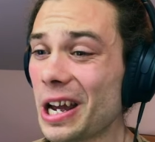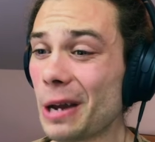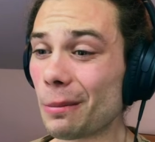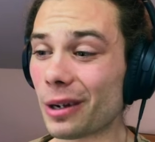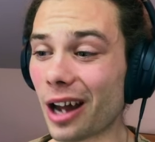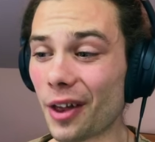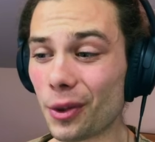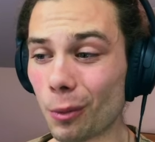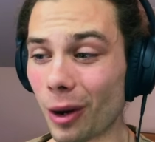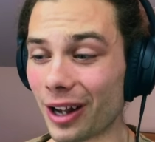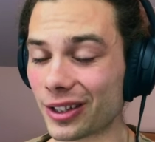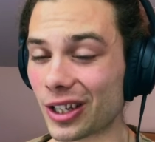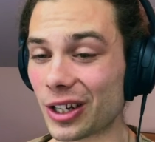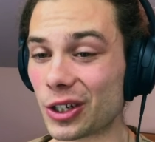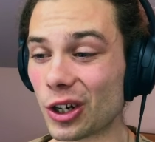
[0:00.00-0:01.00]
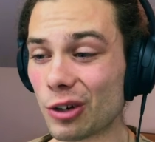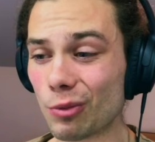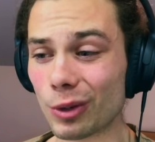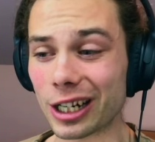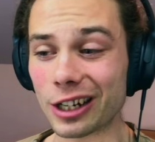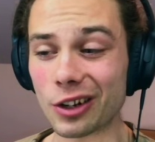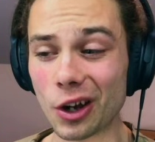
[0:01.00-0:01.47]
But otherwise, I don't
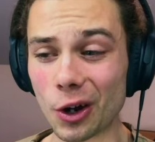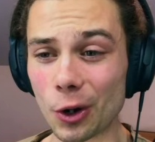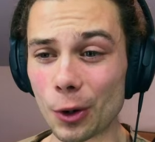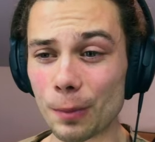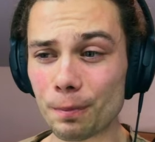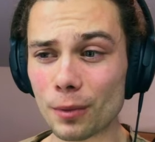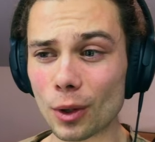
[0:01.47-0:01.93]
really know